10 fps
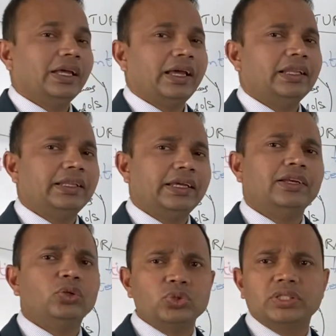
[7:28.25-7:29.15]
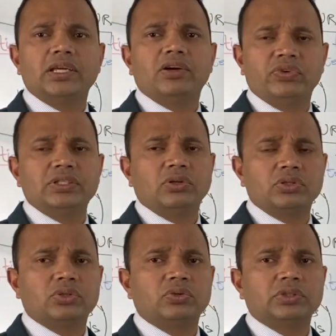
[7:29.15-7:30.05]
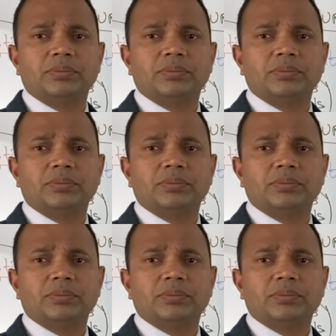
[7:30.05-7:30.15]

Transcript: and they lose their fees also.